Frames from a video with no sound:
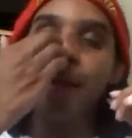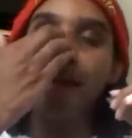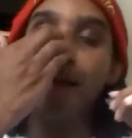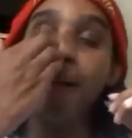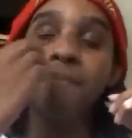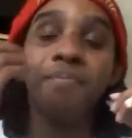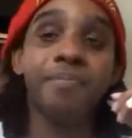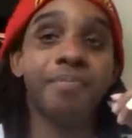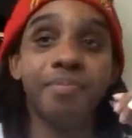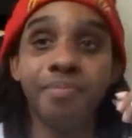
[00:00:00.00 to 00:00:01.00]

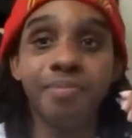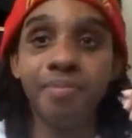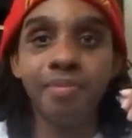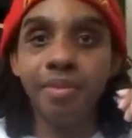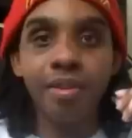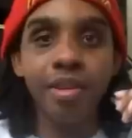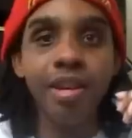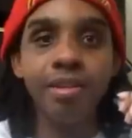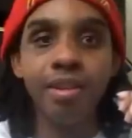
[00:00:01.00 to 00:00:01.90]
good.